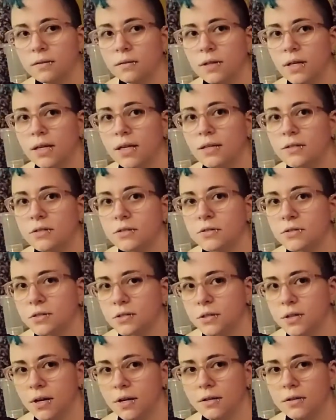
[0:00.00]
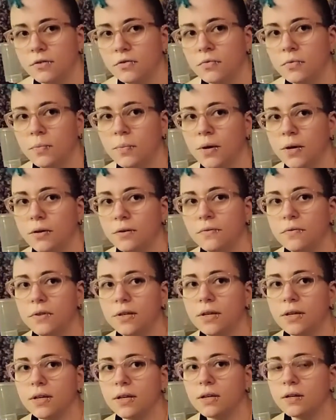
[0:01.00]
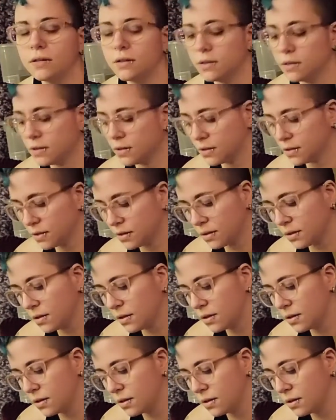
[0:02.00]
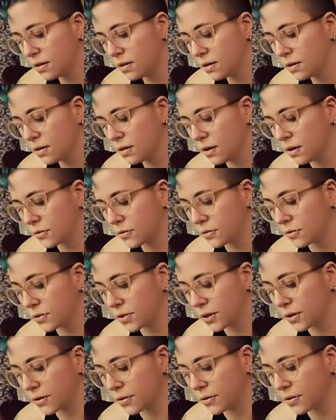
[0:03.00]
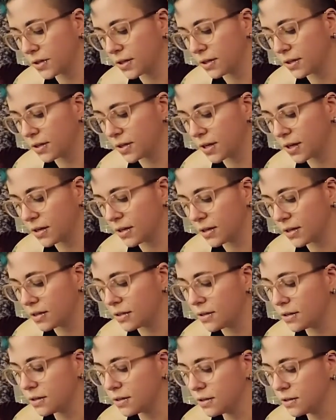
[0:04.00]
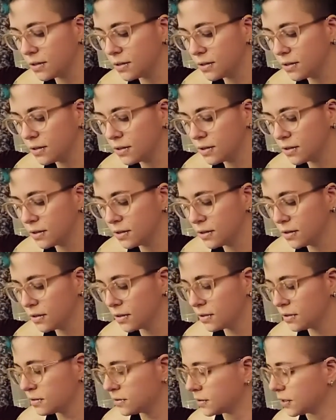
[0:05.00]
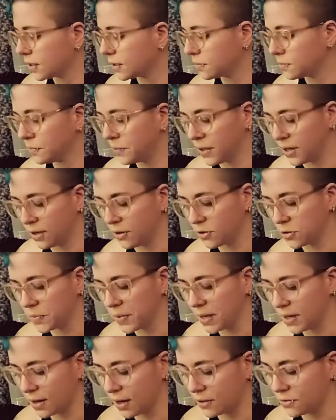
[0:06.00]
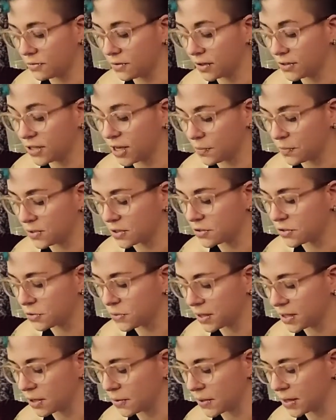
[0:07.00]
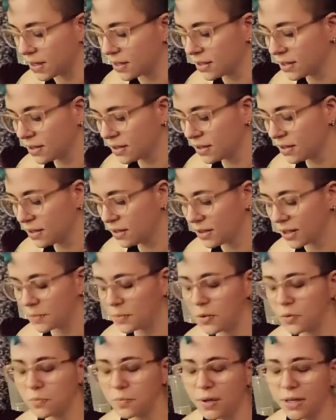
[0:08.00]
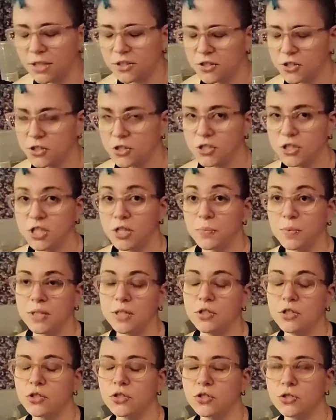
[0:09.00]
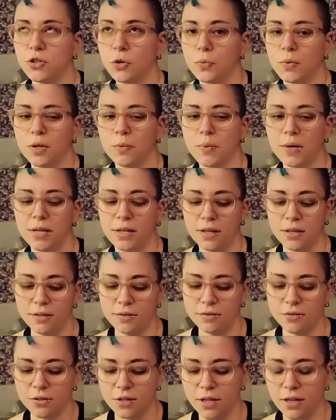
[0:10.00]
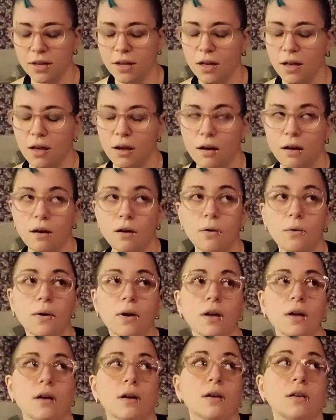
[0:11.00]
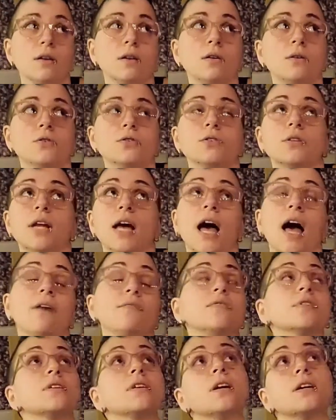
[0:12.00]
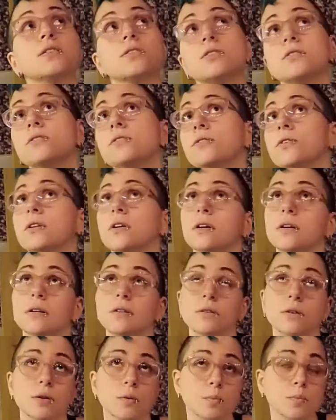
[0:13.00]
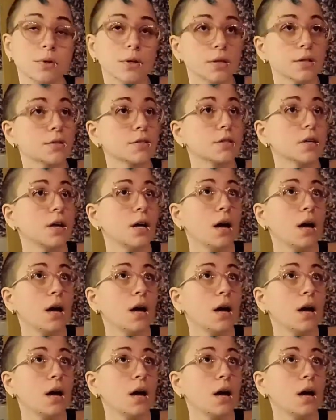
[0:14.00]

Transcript: I guess this is kind of part of the author talker thing that I did, like, many years back. I attempted to anyway. Like, me with my stupid opinions, like, oh, you shouldn't have to cuss in your young adult books.